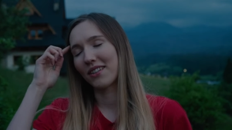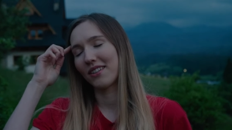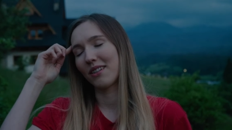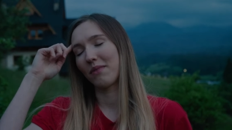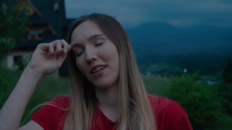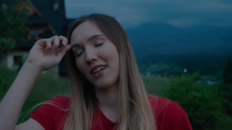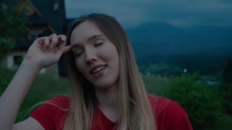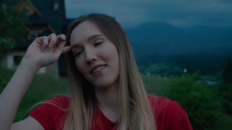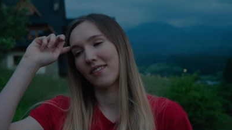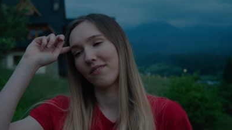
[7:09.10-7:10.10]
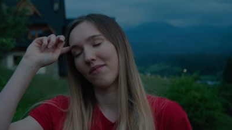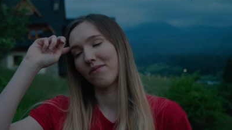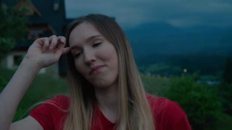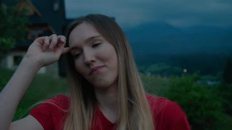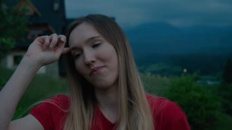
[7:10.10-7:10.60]
it in my head.
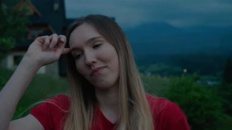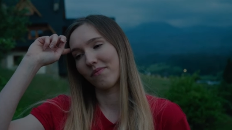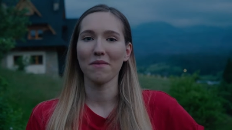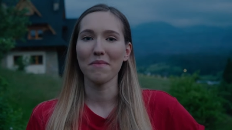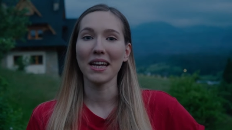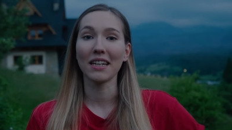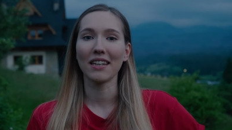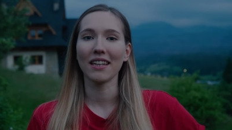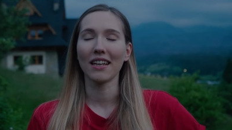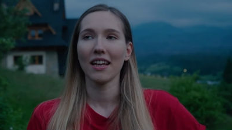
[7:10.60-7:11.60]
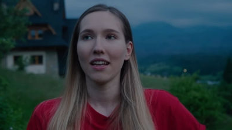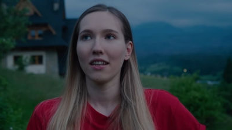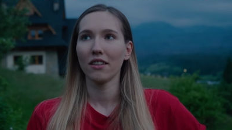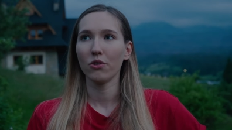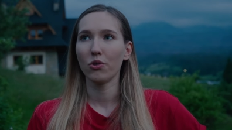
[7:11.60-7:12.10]
Mainly
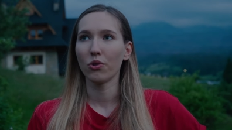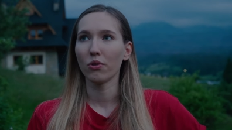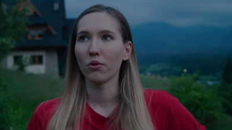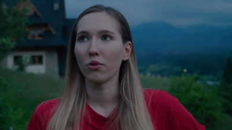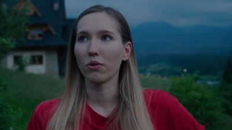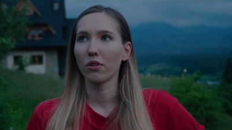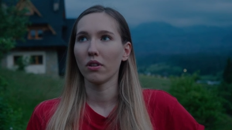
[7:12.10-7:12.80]
to